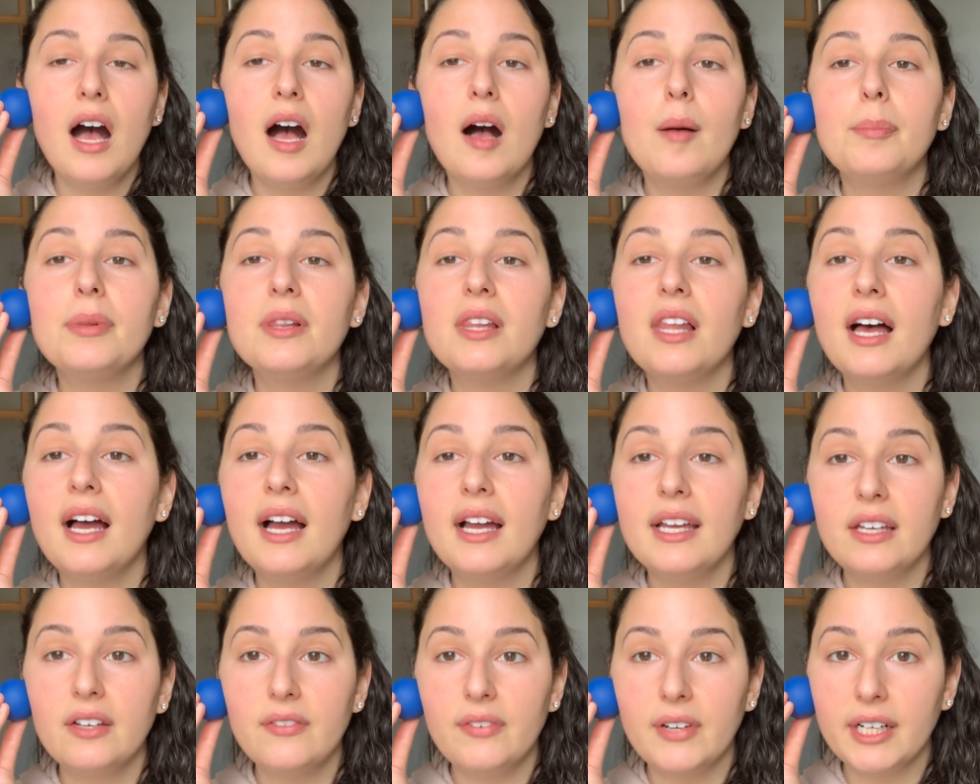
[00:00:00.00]

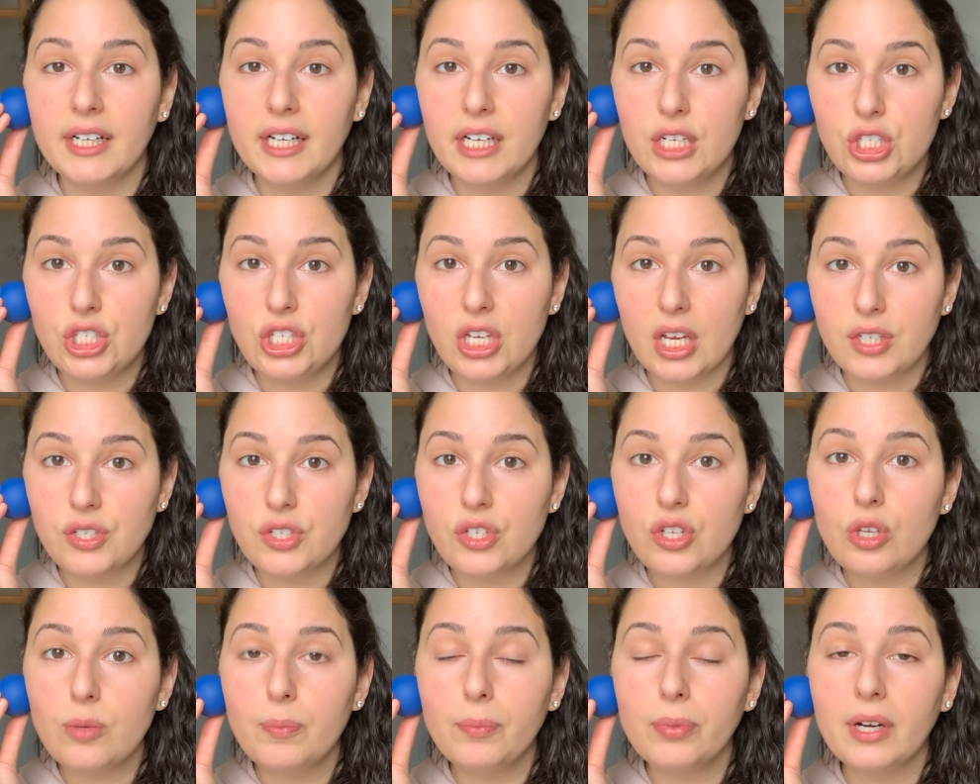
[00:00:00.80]
apply a very
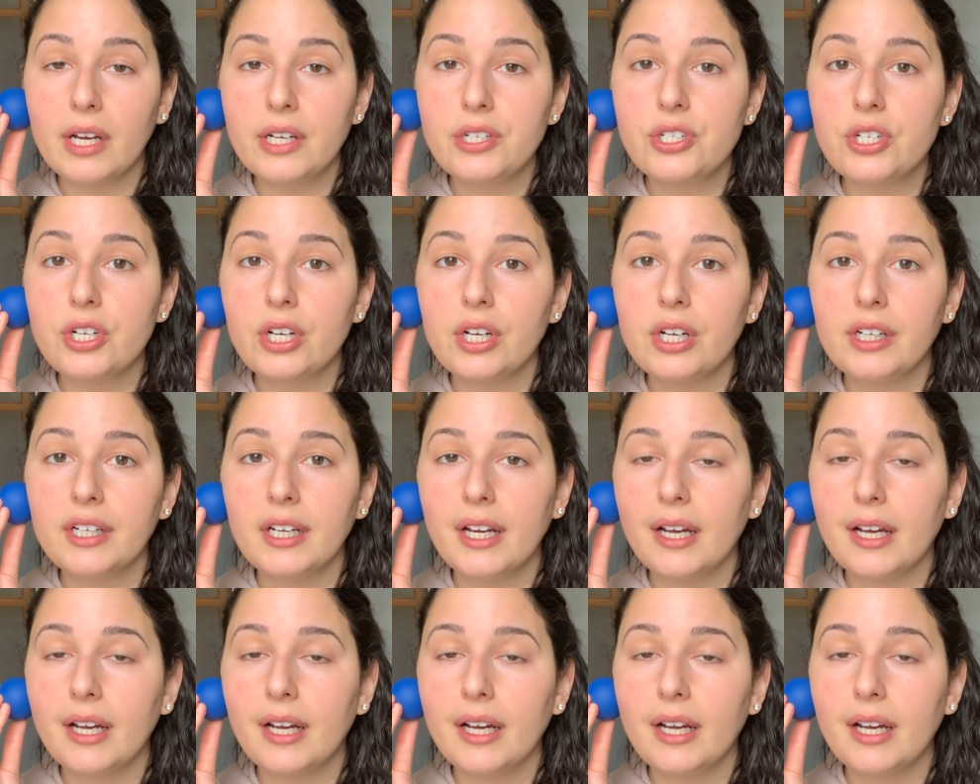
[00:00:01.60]
gentle pressure.